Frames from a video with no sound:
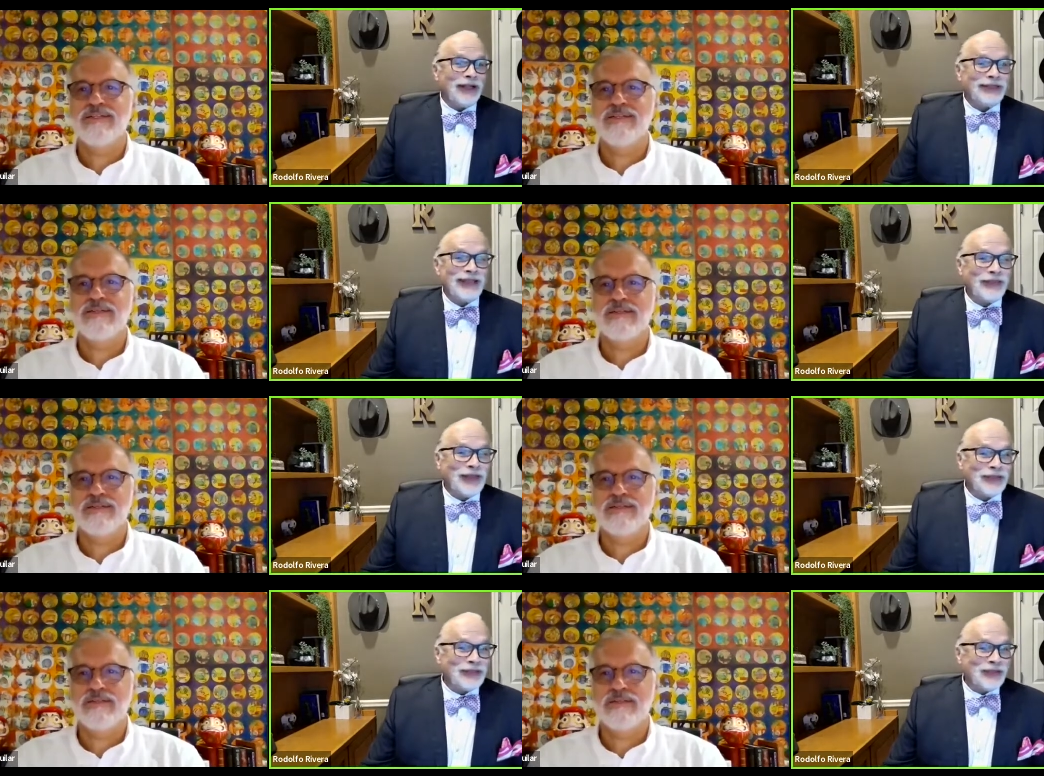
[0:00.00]
Speaker 1: out
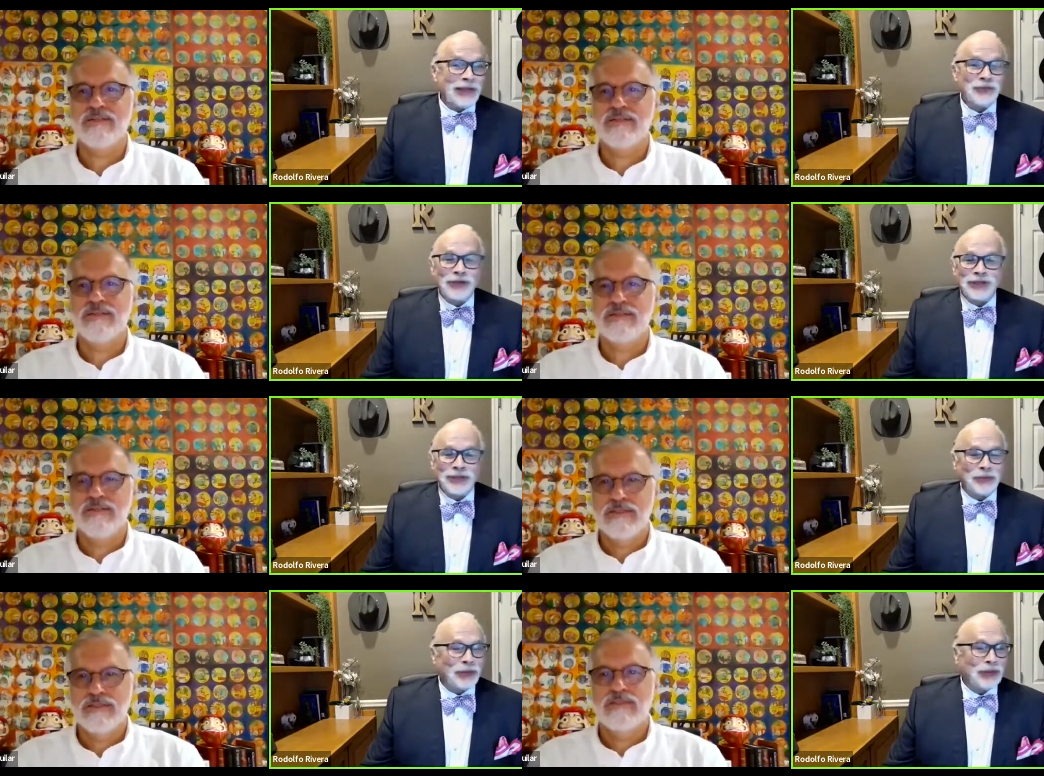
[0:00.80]
10,000 times why
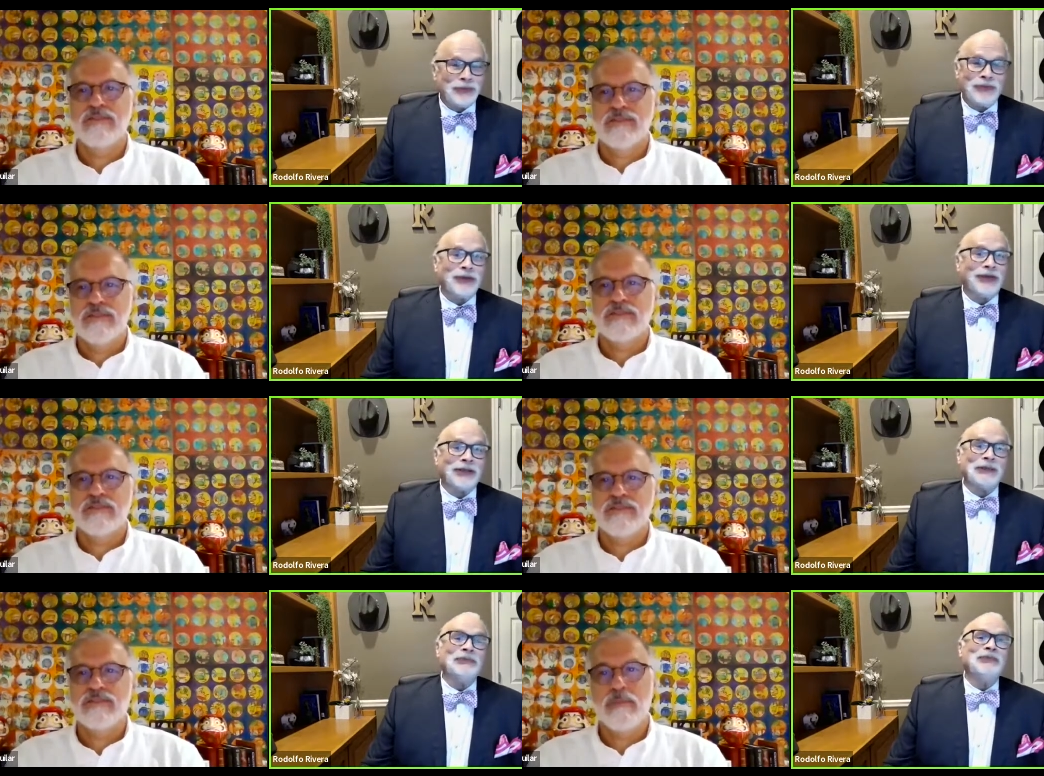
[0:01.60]
something didn't work.
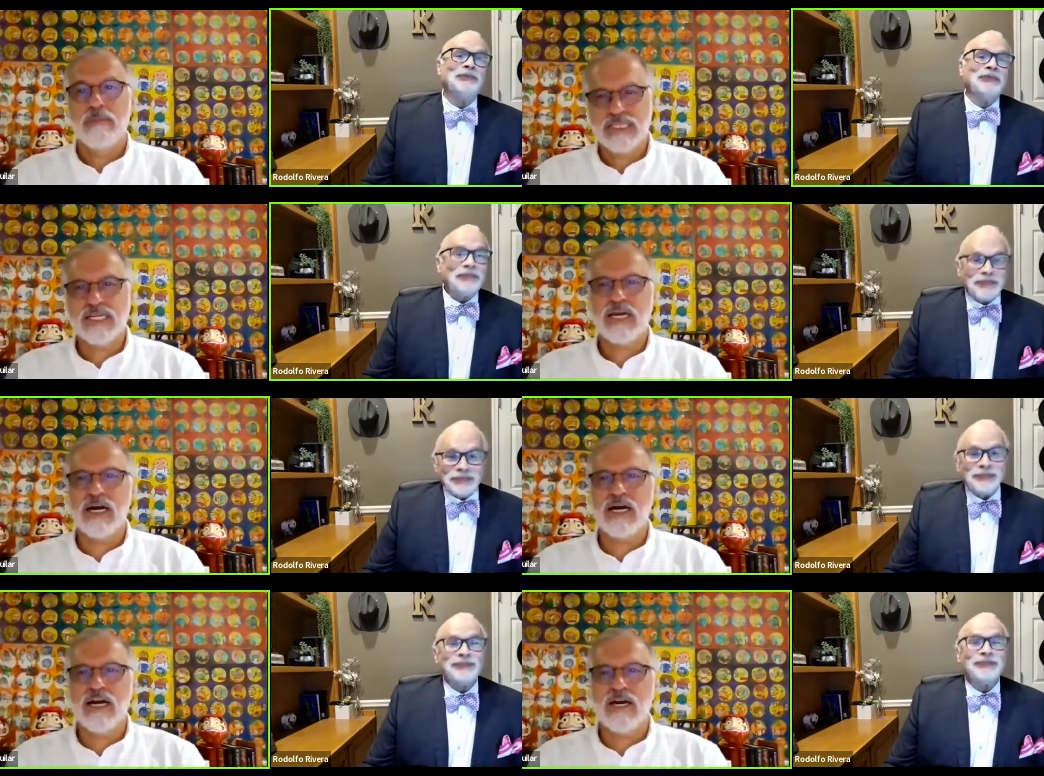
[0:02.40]
Speaker 2: A
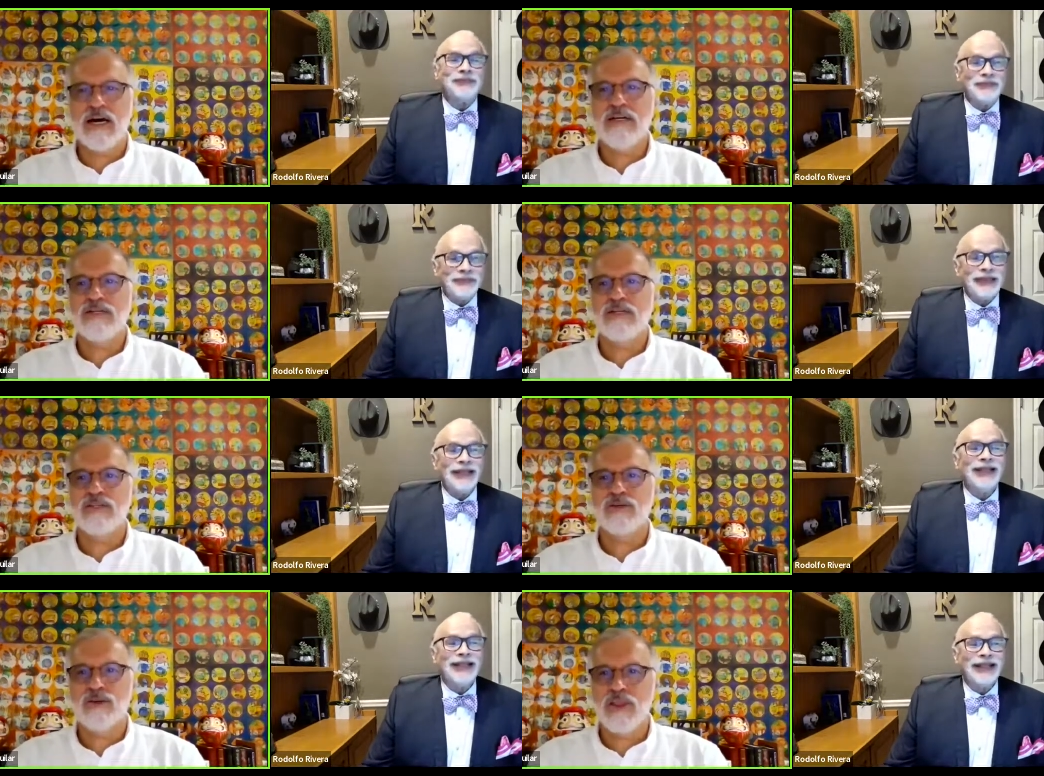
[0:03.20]
Mexican guy, huh?
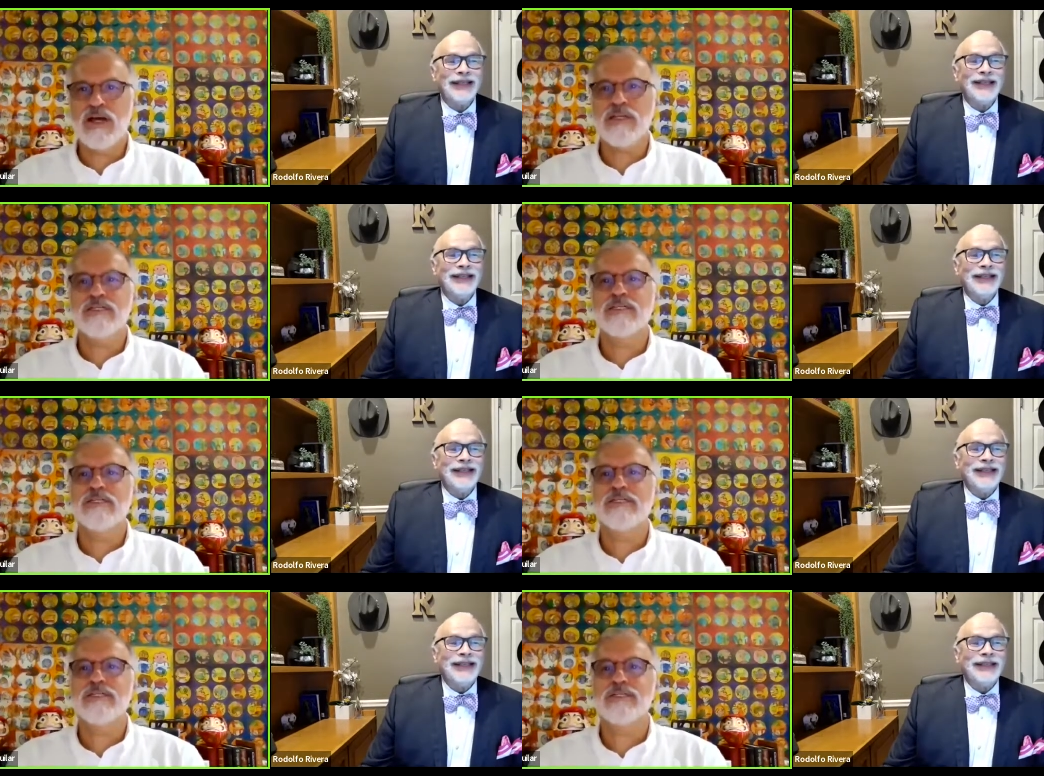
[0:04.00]
You know that?
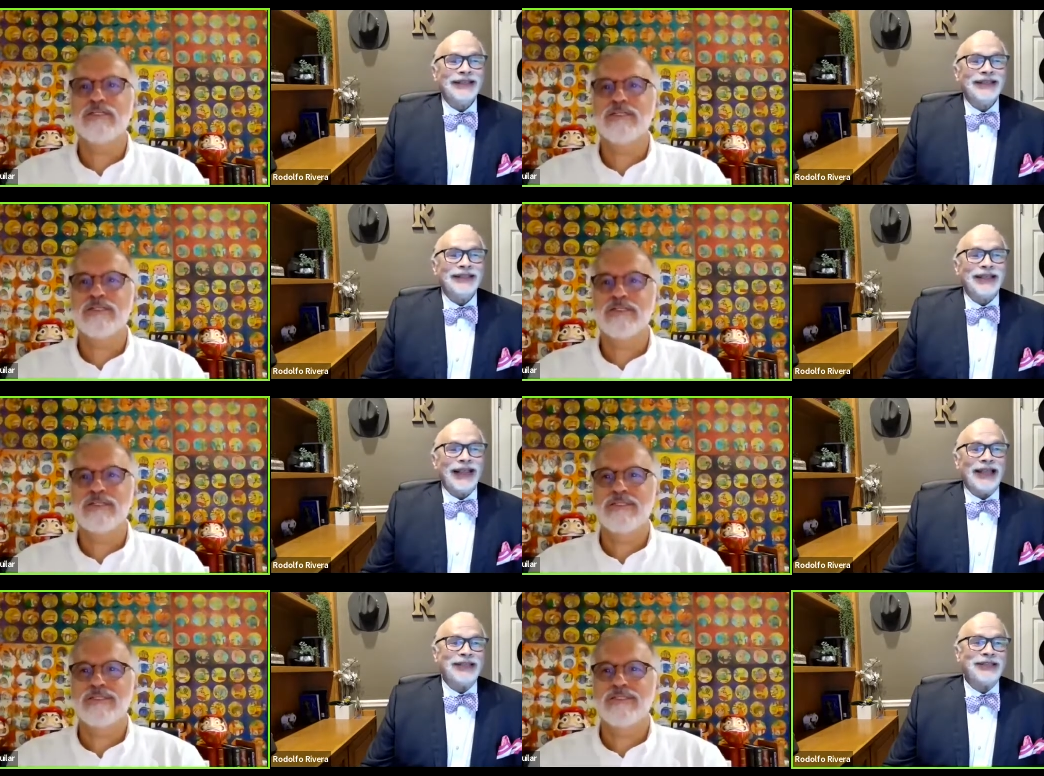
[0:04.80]

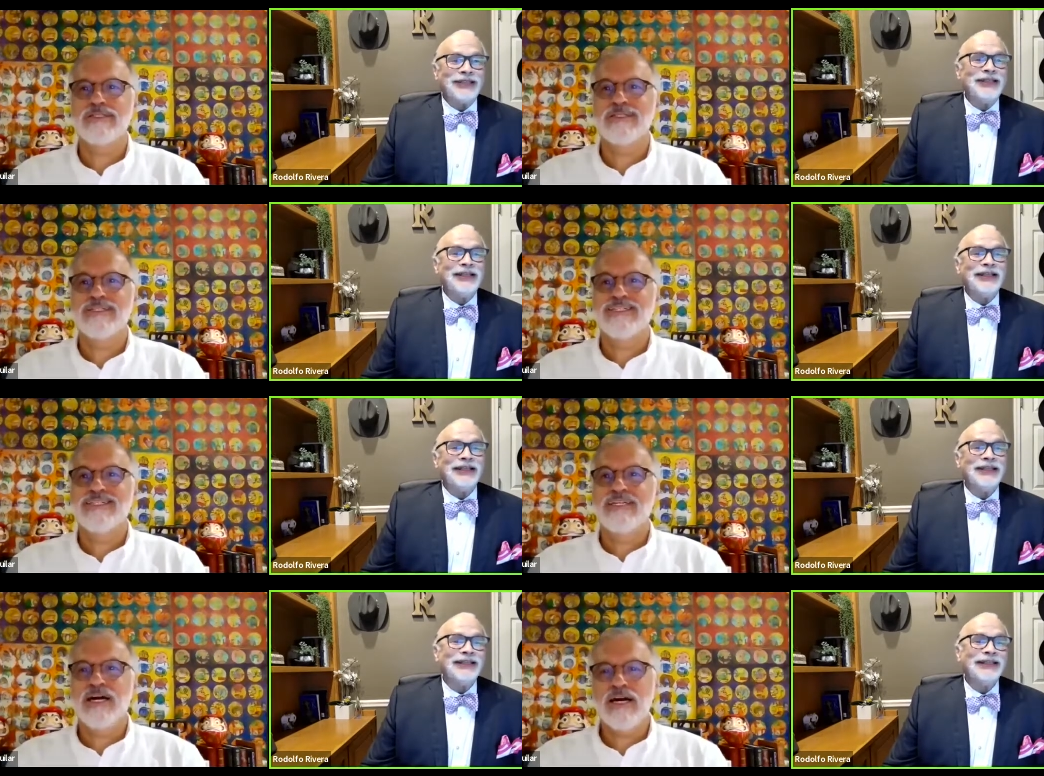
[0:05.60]
Edison?
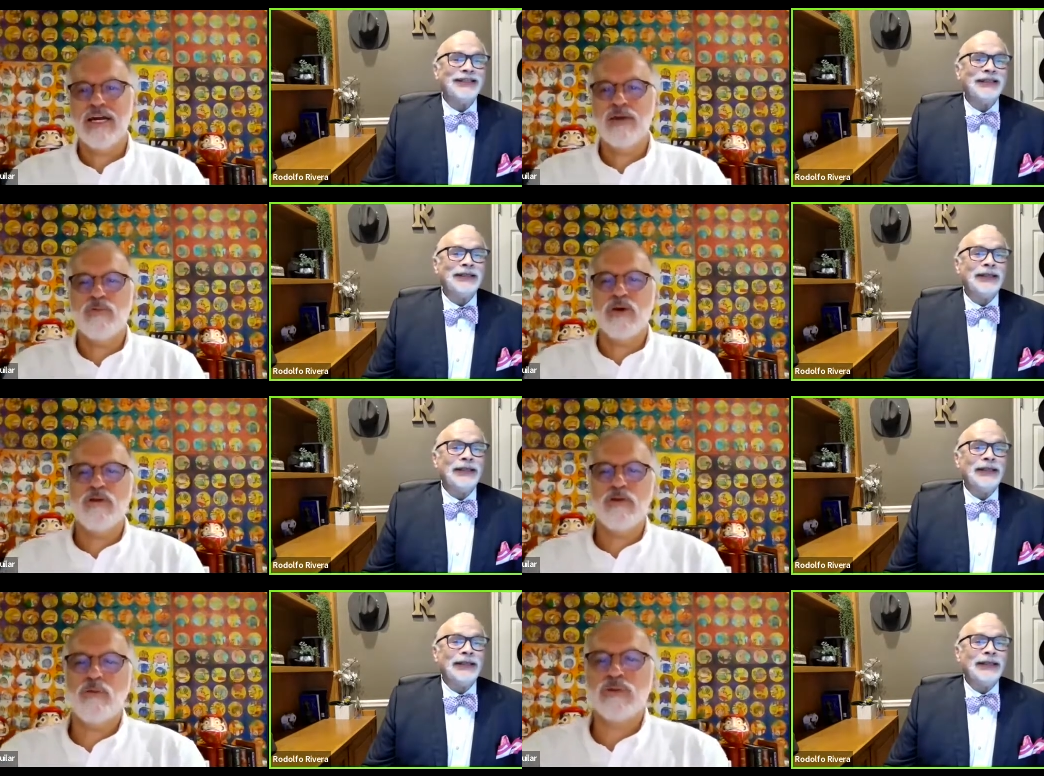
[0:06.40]
Yeah, he,
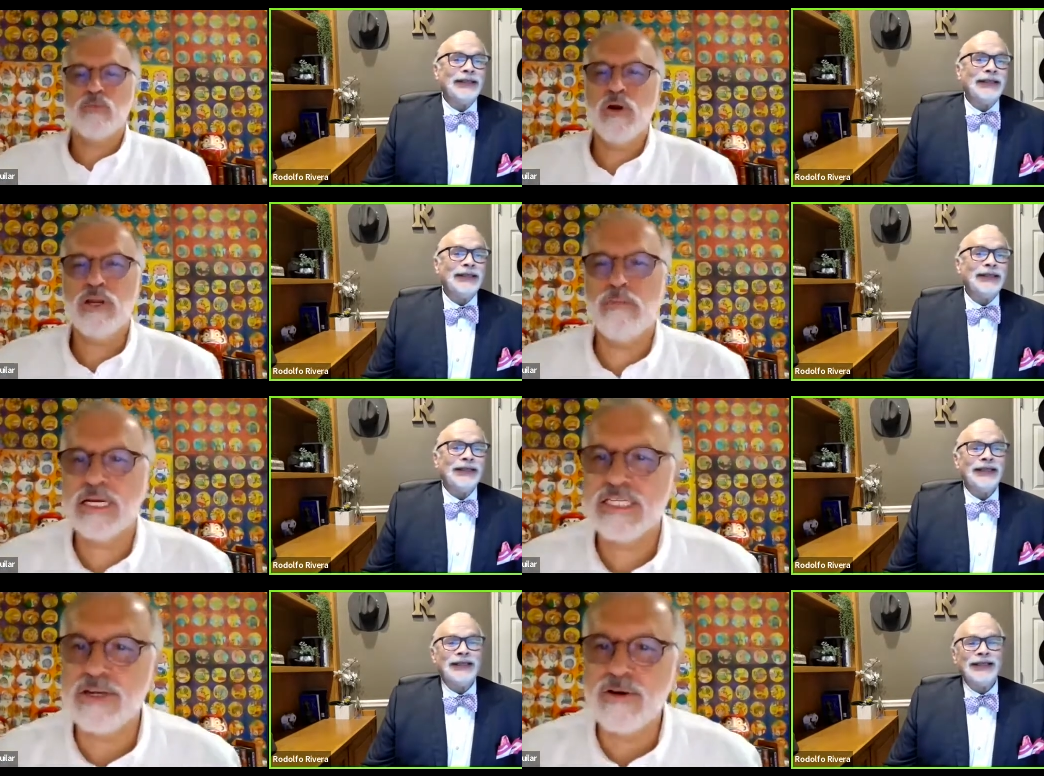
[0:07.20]
he, he was born
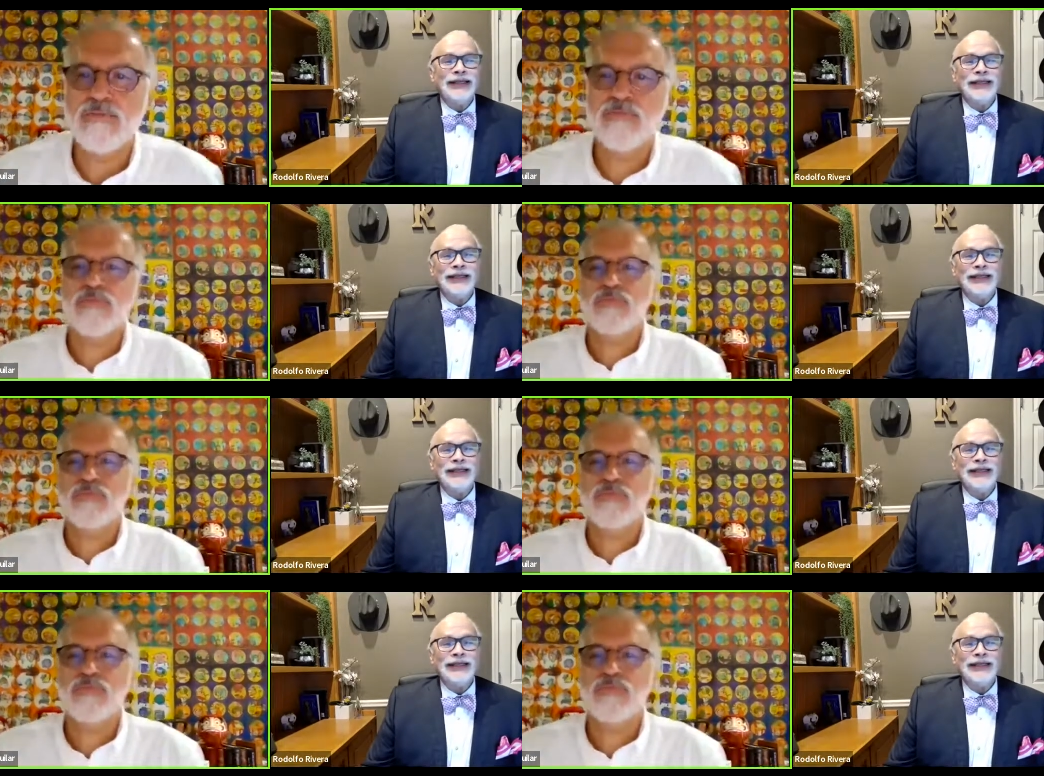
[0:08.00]
in Mexico.